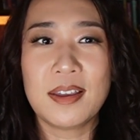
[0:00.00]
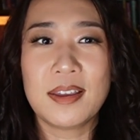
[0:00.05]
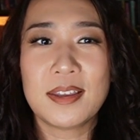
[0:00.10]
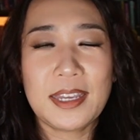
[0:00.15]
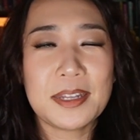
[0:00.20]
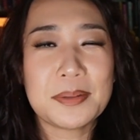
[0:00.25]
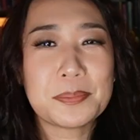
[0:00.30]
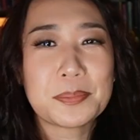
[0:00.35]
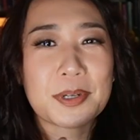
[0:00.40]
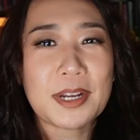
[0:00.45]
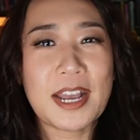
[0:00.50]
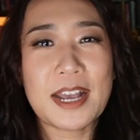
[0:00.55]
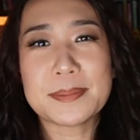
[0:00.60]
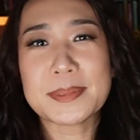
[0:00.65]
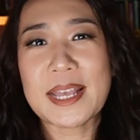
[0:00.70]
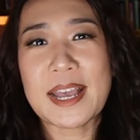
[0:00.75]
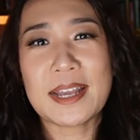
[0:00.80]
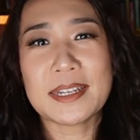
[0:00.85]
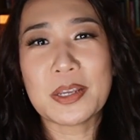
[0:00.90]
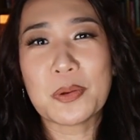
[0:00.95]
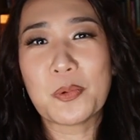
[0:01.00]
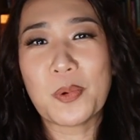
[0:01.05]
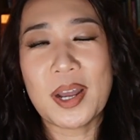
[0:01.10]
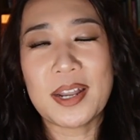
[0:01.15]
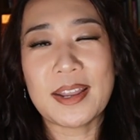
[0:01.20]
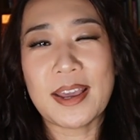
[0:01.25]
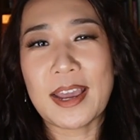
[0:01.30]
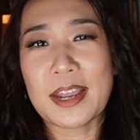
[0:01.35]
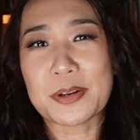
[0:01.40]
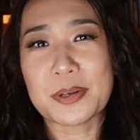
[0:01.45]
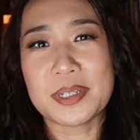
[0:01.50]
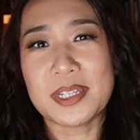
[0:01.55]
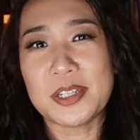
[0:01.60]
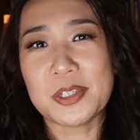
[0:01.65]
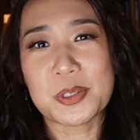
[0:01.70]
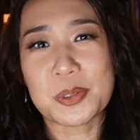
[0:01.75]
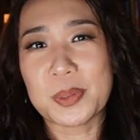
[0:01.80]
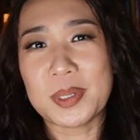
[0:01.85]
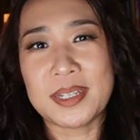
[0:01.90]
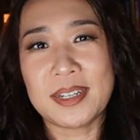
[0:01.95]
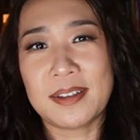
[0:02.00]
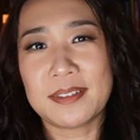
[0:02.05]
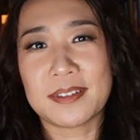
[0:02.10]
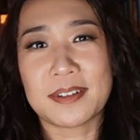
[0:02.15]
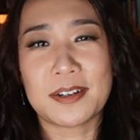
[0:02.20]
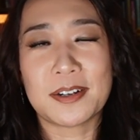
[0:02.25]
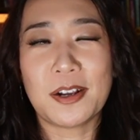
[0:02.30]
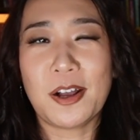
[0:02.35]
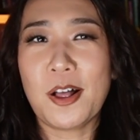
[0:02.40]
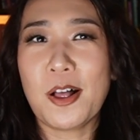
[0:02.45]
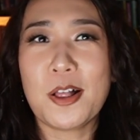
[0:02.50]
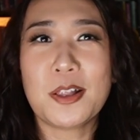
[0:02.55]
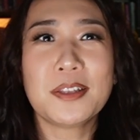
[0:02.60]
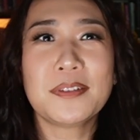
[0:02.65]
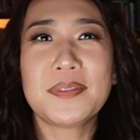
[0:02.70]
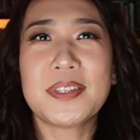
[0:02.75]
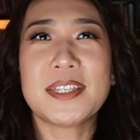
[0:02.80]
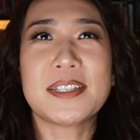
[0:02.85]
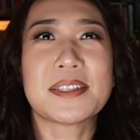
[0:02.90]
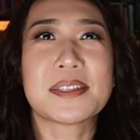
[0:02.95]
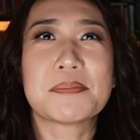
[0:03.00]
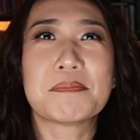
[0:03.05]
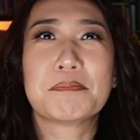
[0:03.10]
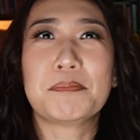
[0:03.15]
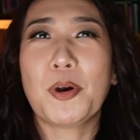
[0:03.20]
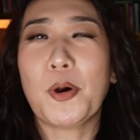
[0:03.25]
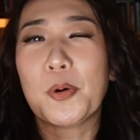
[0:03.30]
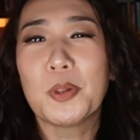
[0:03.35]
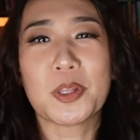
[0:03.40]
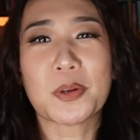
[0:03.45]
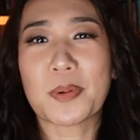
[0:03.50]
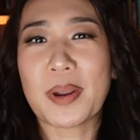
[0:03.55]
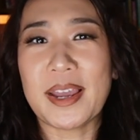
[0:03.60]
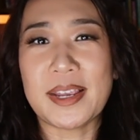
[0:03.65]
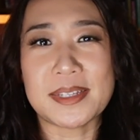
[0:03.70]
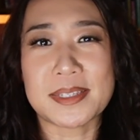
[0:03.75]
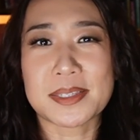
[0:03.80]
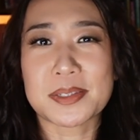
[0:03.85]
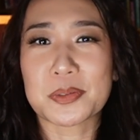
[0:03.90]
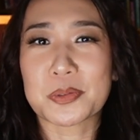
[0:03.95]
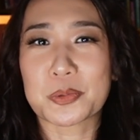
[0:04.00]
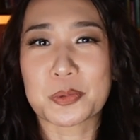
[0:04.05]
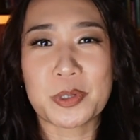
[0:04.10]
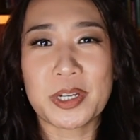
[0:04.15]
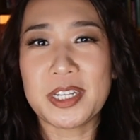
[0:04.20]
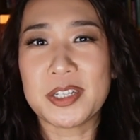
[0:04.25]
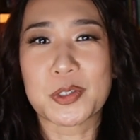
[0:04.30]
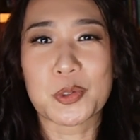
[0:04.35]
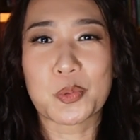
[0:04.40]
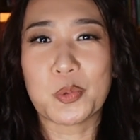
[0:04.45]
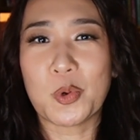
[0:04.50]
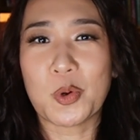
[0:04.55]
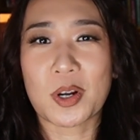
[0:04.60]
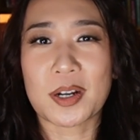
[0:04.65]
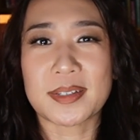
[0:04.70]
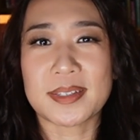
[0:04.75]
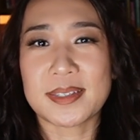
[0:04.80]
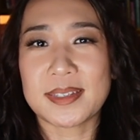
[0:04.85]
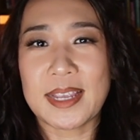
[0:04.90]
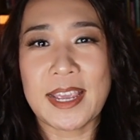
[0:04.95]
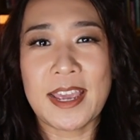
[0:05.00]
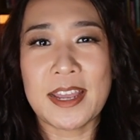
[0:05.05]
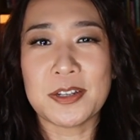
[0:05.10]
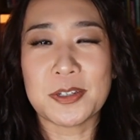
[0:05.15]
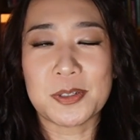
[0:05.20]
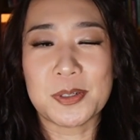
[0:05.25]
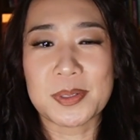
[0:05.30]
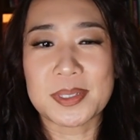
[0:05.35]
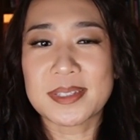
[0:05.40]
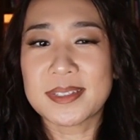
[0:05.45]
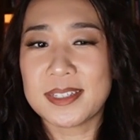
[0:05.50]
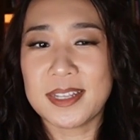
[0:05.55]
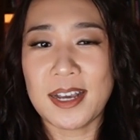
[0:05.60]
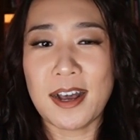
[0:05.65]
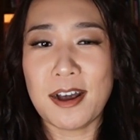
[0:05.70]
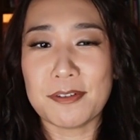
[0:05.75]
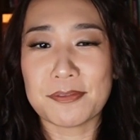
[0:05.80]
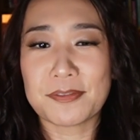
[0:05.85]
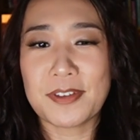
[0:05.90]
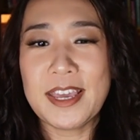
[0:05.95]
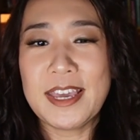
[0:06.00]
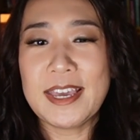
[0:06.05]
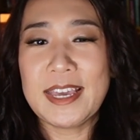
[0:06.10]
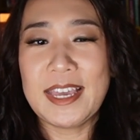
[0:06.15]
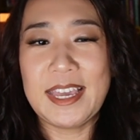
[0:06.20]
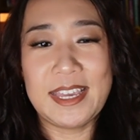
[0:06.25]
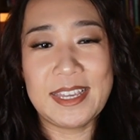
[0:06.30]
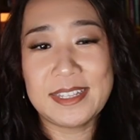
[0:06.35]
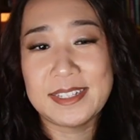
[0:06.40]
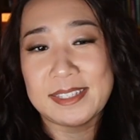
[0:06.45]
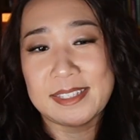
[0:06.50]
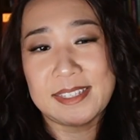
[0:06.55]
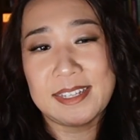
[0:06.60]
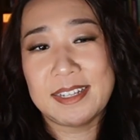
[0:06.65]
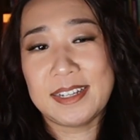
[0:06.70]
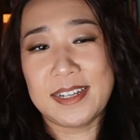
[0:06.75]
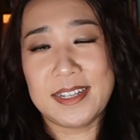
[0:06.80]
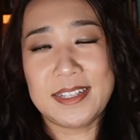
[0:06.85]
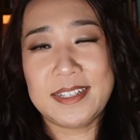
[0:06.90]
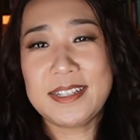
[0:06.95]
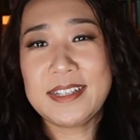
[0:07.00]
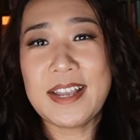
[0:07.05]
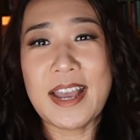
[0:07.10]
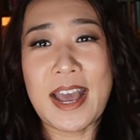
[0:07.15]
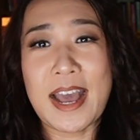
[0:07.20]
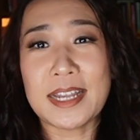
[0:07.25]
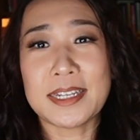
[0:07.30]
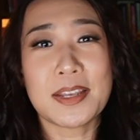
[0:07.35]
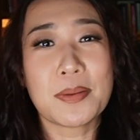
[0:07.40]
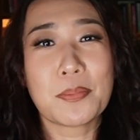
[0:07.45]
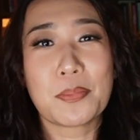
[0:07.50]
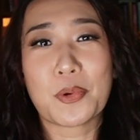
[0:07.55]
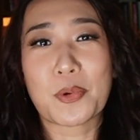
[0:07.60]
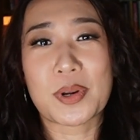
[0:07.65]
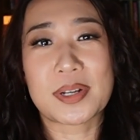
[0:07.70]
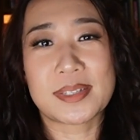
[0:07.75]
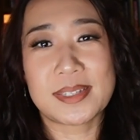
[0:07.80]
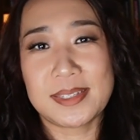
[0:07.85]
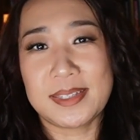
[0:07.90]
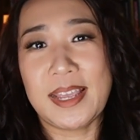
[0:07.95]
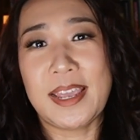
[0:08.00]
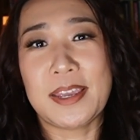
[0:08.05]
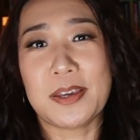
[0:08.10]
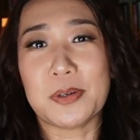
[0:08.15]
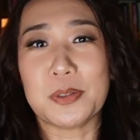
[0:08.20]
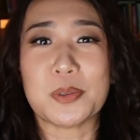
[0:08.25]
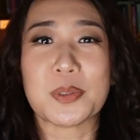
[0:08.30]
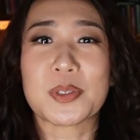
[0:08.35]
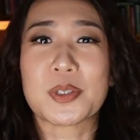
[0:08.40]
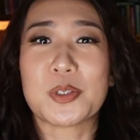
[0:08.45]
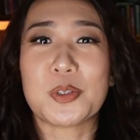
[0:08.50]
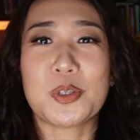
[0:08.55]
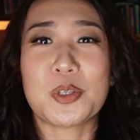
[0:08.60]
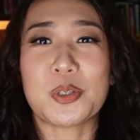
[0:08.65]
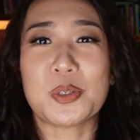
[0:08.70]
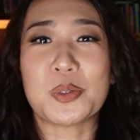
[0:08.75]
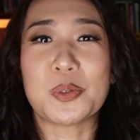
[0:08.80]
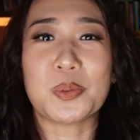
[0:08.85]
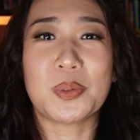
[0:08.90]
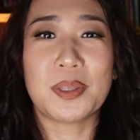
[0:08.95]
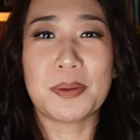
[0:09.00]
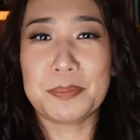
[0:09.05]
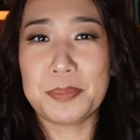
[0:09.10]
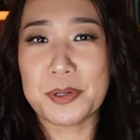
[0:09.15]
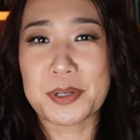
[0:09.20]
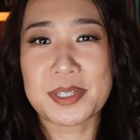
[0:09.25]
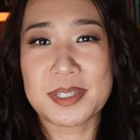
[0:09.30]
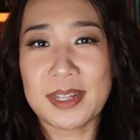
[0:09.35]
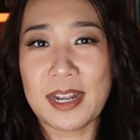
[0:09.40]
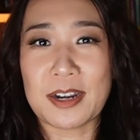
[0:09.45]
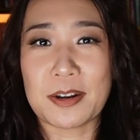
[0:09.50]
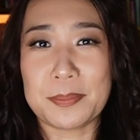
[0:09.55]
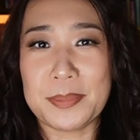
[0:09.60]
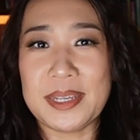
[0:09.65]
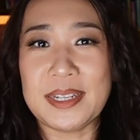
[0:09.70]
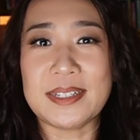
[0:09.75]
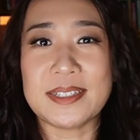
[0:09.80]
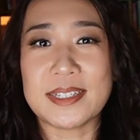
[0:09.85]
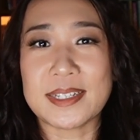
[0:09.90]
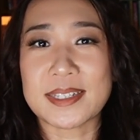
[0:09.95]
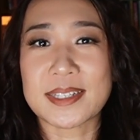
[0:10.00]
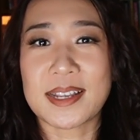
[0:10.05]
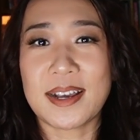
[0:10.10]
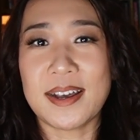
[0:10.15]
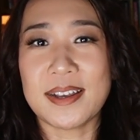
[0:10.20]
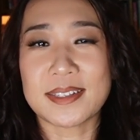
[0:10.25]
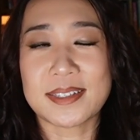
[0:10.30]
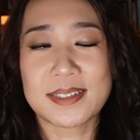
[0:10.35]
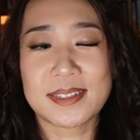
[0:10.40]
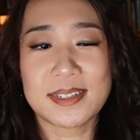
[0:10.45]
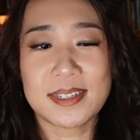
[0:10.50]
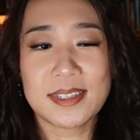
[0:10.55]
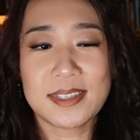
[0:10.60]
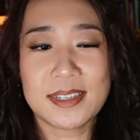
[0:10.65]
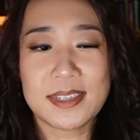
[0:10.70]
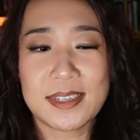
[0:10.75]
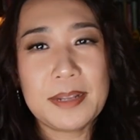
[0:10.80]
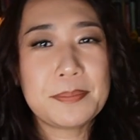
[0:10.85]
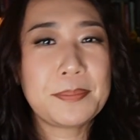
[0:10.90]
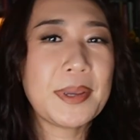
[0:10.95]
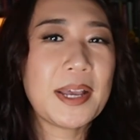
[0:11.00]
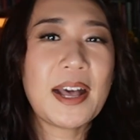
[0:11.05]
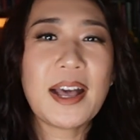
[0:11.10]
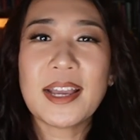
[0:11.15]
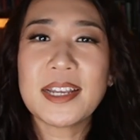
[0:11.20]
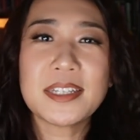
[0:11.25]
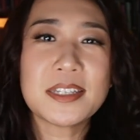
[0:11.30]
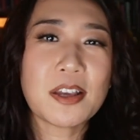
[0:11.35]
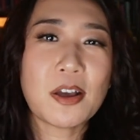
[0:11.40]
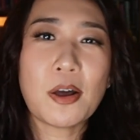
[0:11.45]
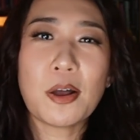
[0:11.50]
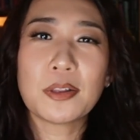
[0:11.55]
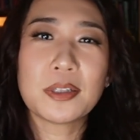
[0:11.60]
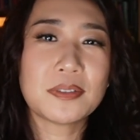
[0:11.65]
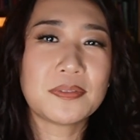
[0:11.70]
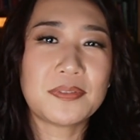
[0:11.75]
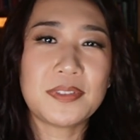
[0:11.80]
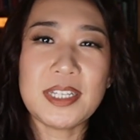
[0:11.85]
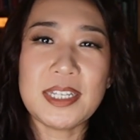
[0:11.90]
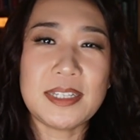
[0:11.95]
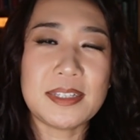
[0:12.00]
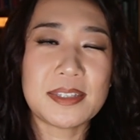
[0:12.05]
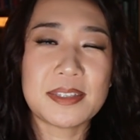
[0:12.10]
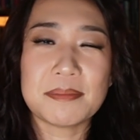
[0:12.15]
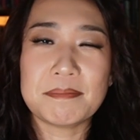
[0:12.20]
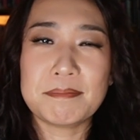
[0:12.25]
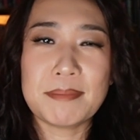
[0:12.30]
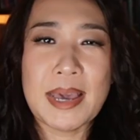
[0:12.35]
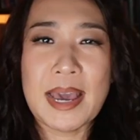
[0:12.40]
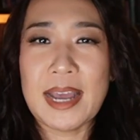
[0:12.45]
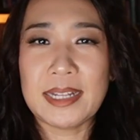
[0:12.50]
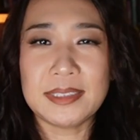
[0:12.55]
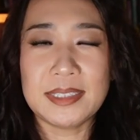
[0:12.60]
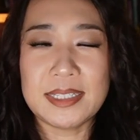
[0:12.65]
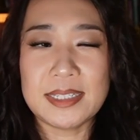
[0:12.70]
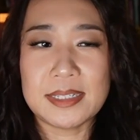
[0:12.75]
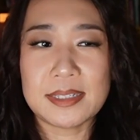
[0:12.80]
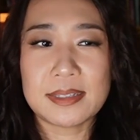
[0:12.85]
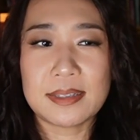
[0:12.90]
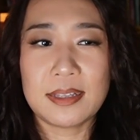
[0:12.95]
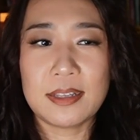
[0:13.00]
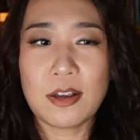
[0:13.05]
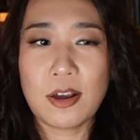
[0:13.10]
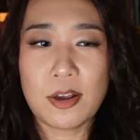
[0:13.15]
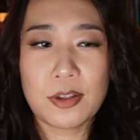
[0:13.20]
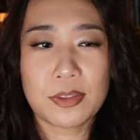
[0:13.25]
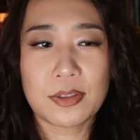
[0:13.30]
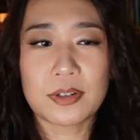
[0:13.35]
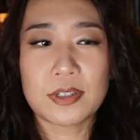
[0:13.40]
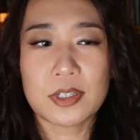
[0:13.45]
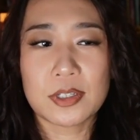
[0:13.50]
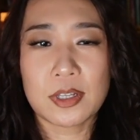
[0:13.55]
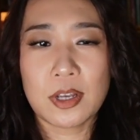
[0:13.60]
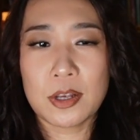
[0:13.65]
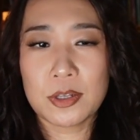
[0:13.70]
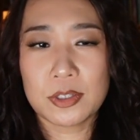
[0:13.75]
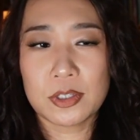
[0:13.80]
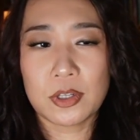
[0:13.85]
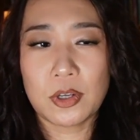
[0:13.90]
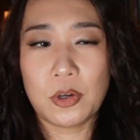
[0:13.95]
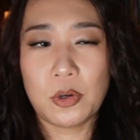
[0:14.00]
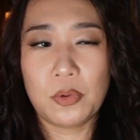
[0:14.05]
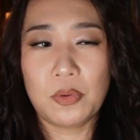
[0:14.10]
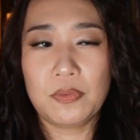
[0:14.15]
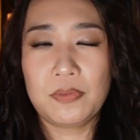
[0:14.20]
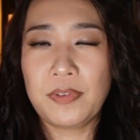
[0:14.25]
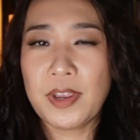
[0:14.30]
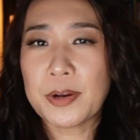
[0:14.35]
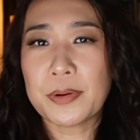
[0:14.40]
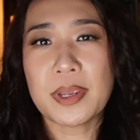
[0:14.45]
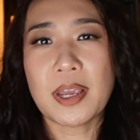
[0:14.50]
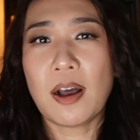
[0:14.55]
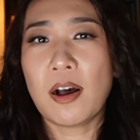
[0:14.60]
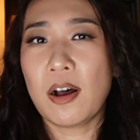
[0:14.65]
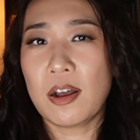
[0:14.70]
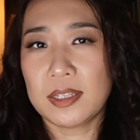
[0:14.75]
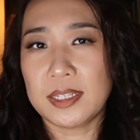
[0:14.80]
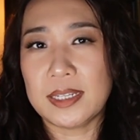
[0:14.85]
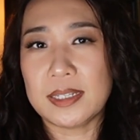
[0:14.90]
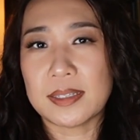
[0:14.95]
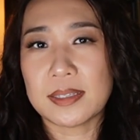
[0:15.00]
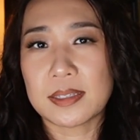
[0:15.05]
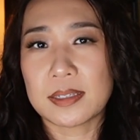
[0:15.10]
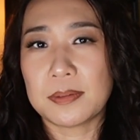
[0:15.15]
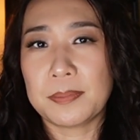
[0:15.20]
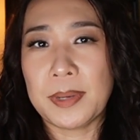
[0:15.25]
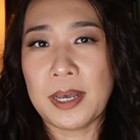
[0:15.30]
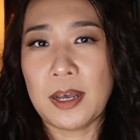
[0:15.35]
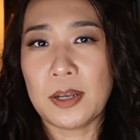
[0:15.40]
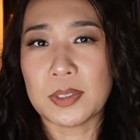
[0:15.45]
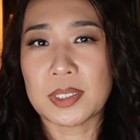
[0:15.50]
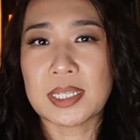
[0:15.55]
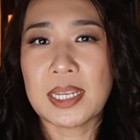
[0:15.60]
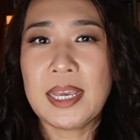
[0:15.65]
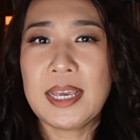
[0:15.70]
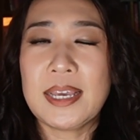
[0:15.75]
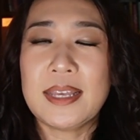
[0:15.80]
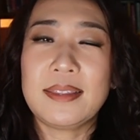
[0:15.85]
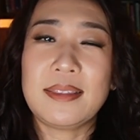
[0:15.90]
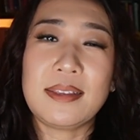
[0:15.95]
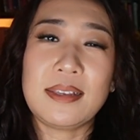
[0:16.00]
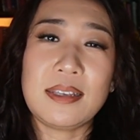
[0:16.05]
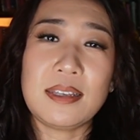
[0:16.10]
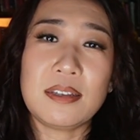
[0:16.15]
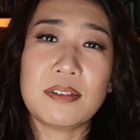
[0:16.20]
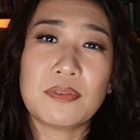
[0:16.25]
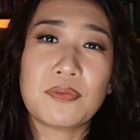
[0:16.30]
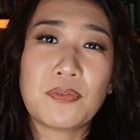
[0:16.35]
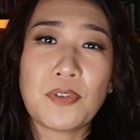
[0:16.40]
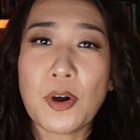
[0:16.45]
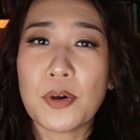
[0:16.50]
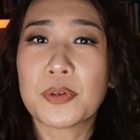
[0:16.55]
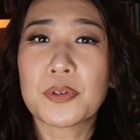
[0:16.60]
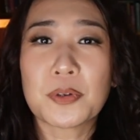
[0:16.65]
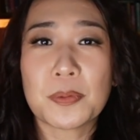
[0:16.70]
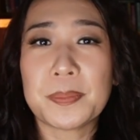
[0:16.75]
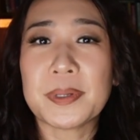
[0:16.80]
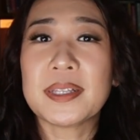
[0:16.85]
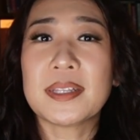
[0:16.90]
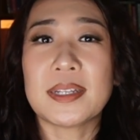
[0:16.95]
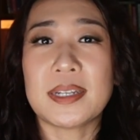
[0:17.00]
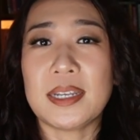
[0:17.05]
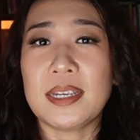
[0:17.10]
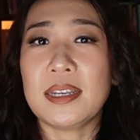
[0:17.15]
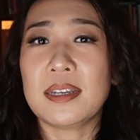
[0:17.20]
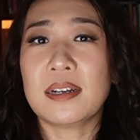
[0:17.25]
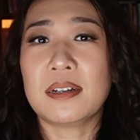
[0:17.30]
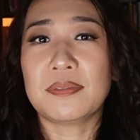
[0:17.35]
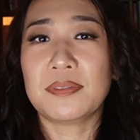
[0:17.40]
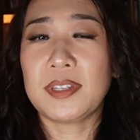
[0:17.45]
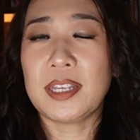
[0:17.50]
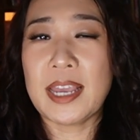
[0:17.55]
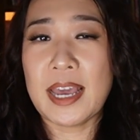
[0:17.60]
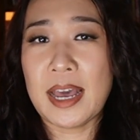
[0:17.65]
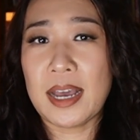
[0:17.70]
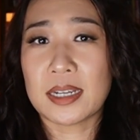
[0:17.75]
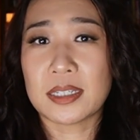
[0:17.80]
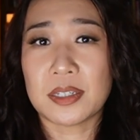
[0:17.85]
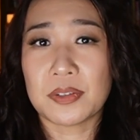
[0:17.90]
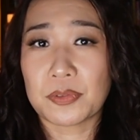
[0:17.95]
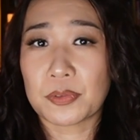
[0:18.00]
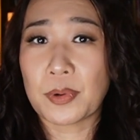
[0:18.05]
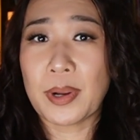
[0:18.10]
And perhaps adding one irony to another, all of this polarized rage war scandal stuff is adding more sales to the books that are being discussed. And behind all of these madness, the author is also very honest about the vulnerability of the act of